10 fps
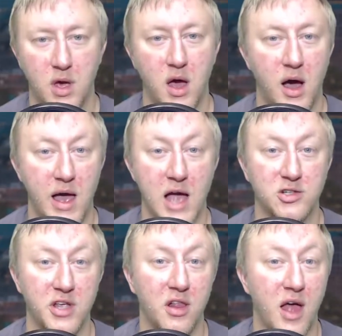I
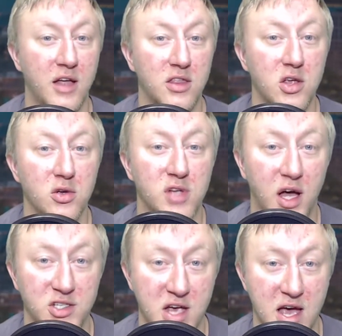actually like the Utah
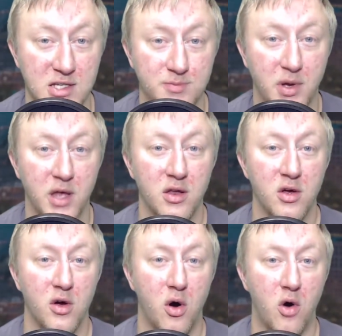Jazz, but
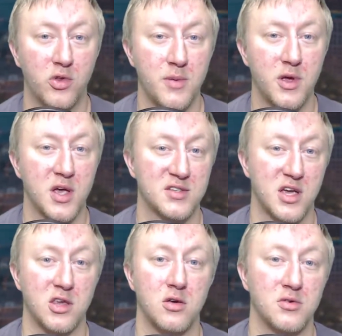only because I
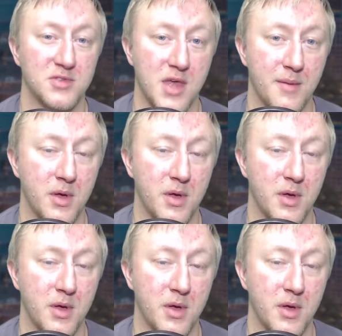use them.